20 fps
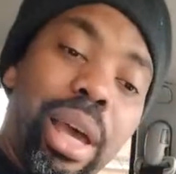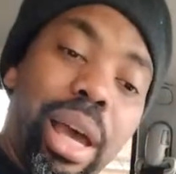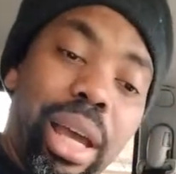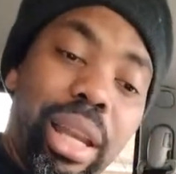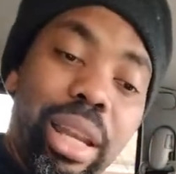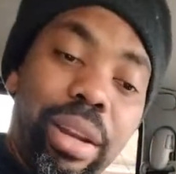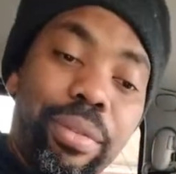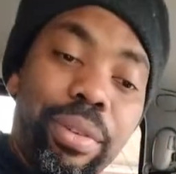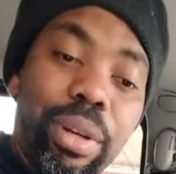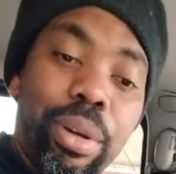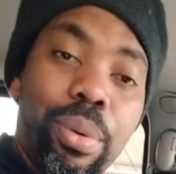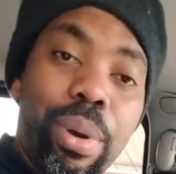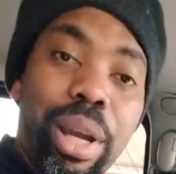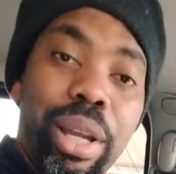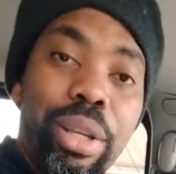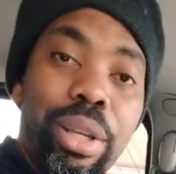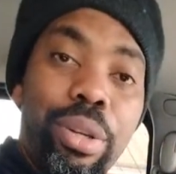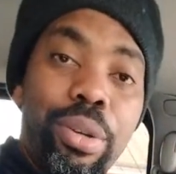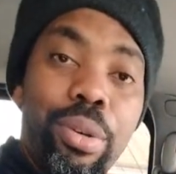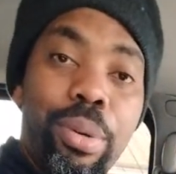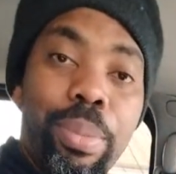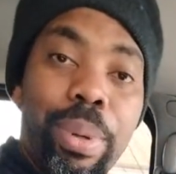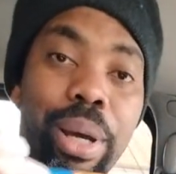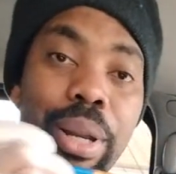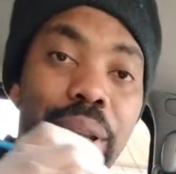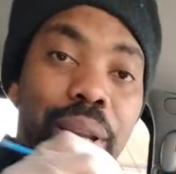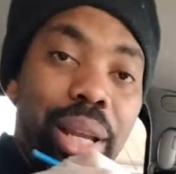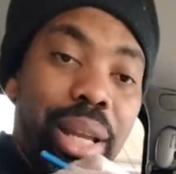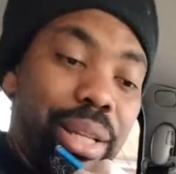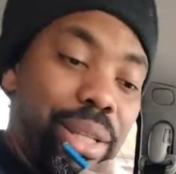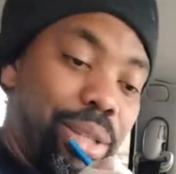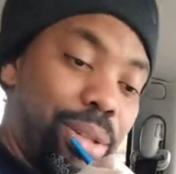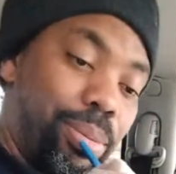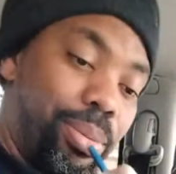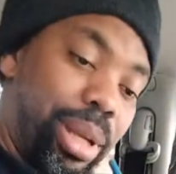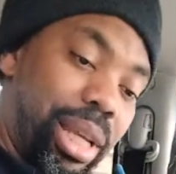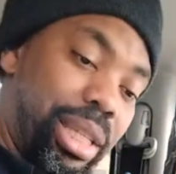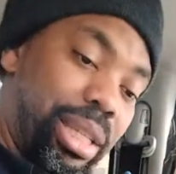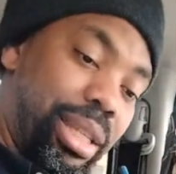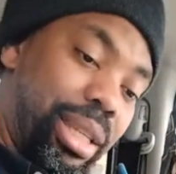I never quite knew about it, and so
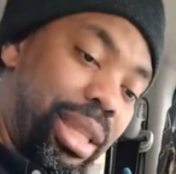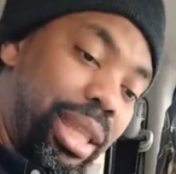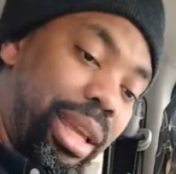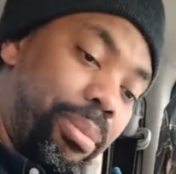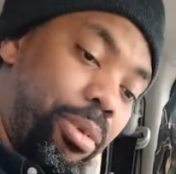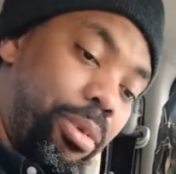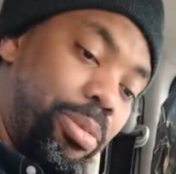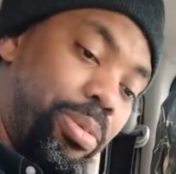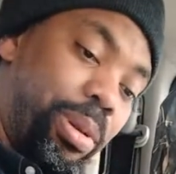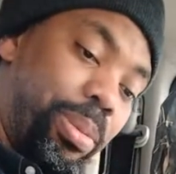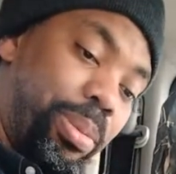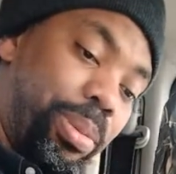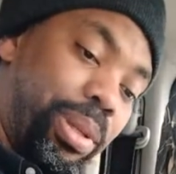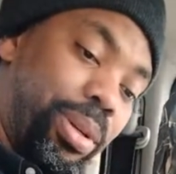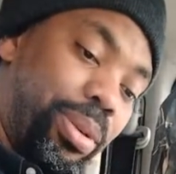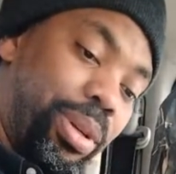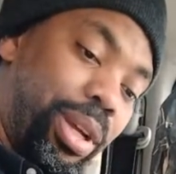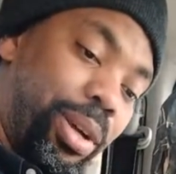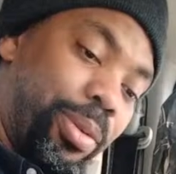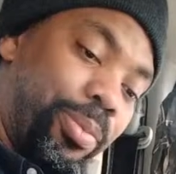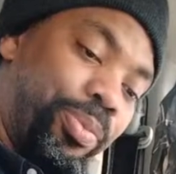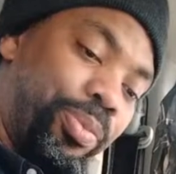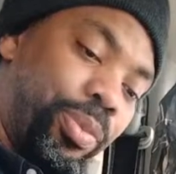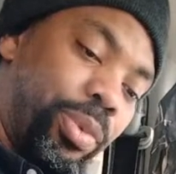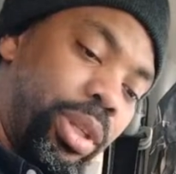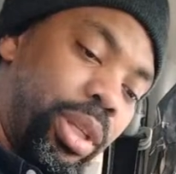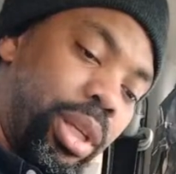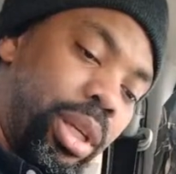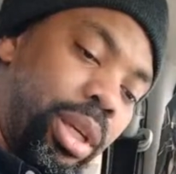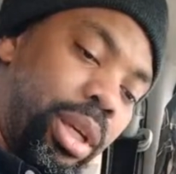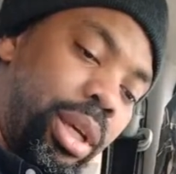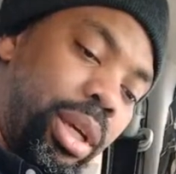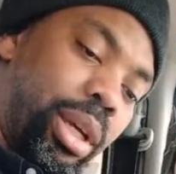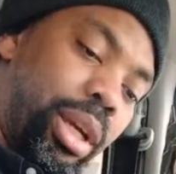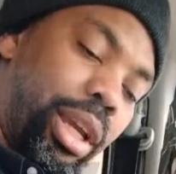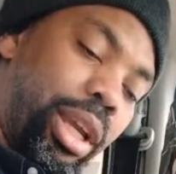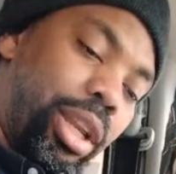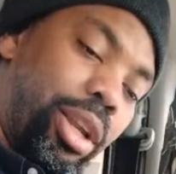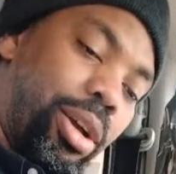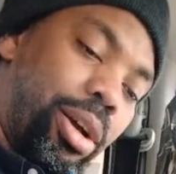that's the thing. Most people don't know,
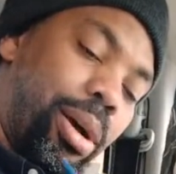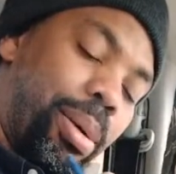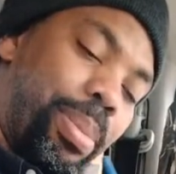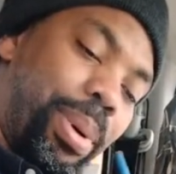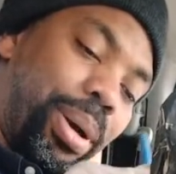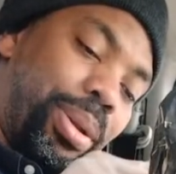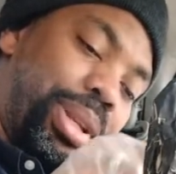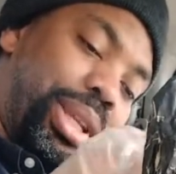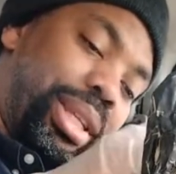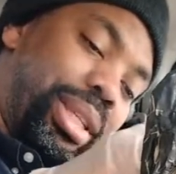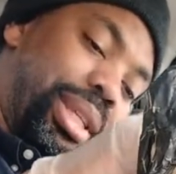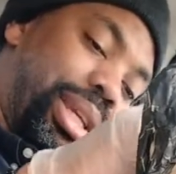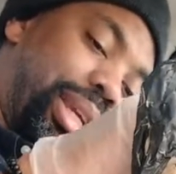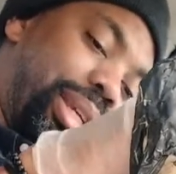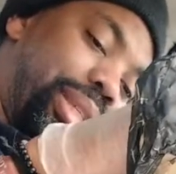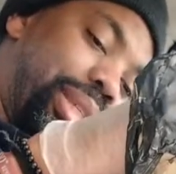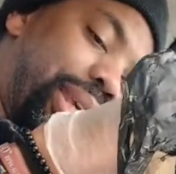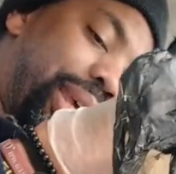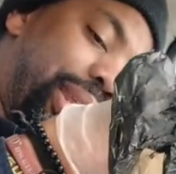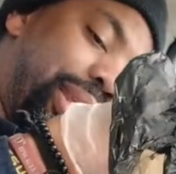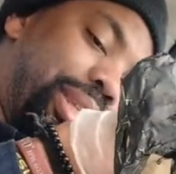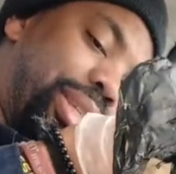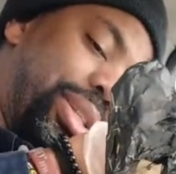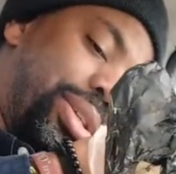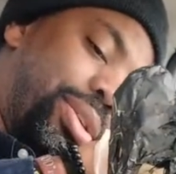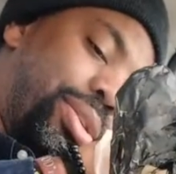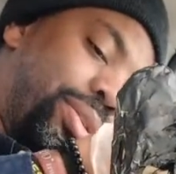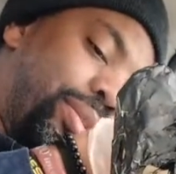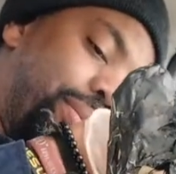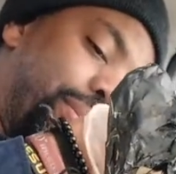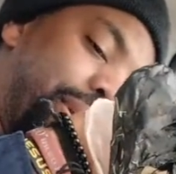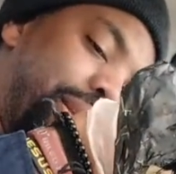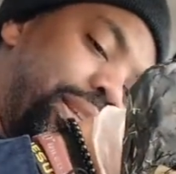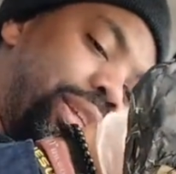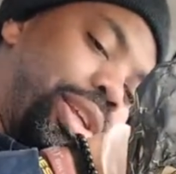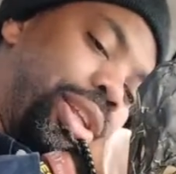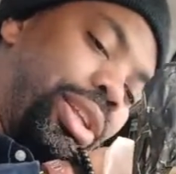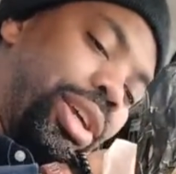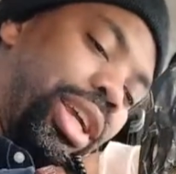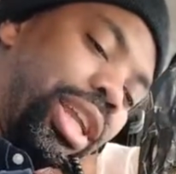about these things, and so
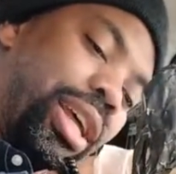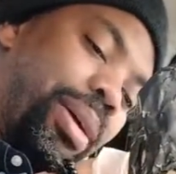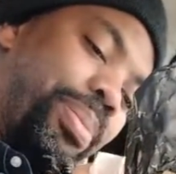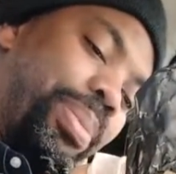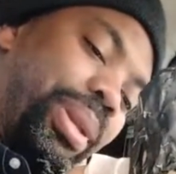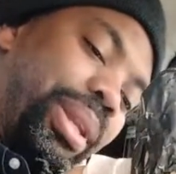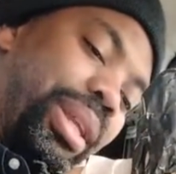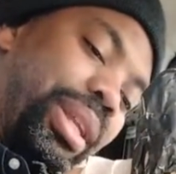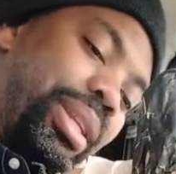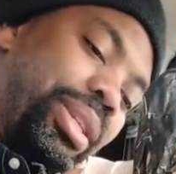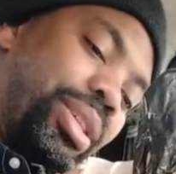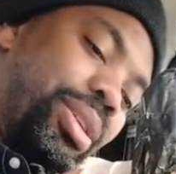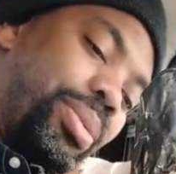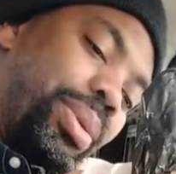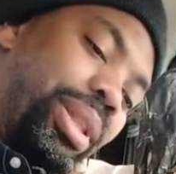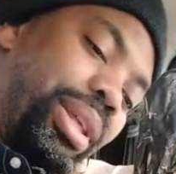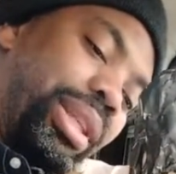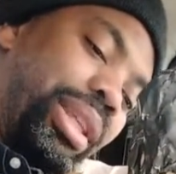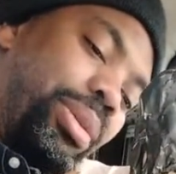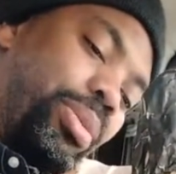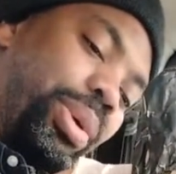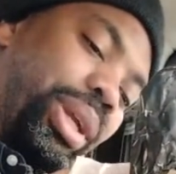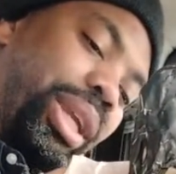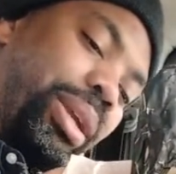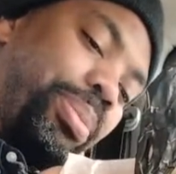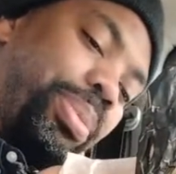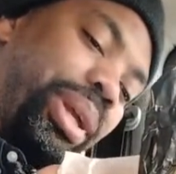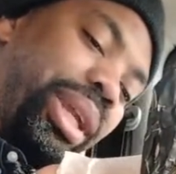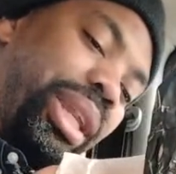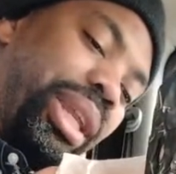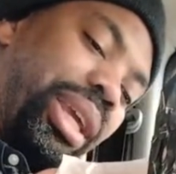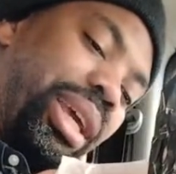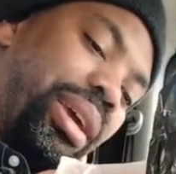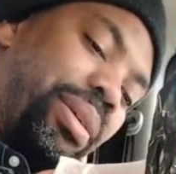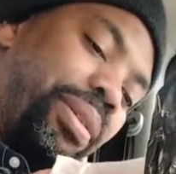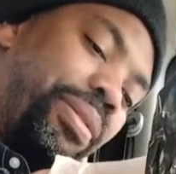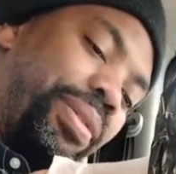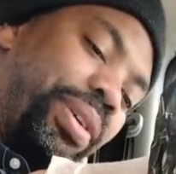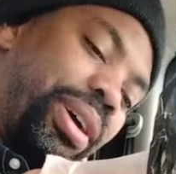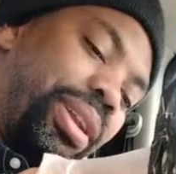until you look it up, and then so we looked in Wikipedia
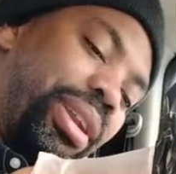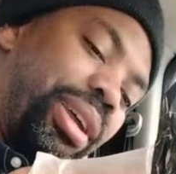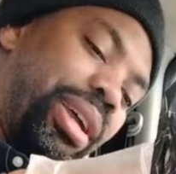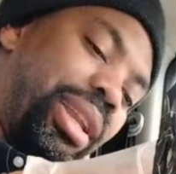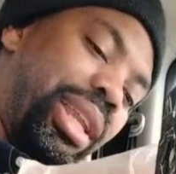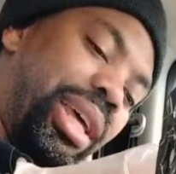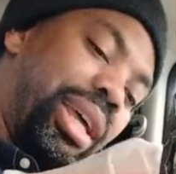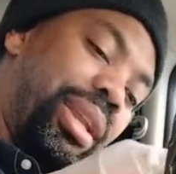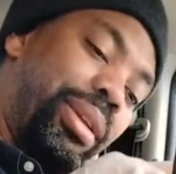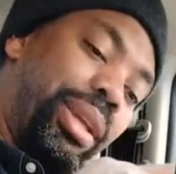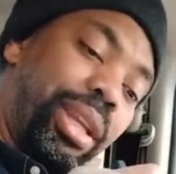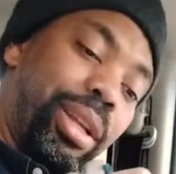and we found out that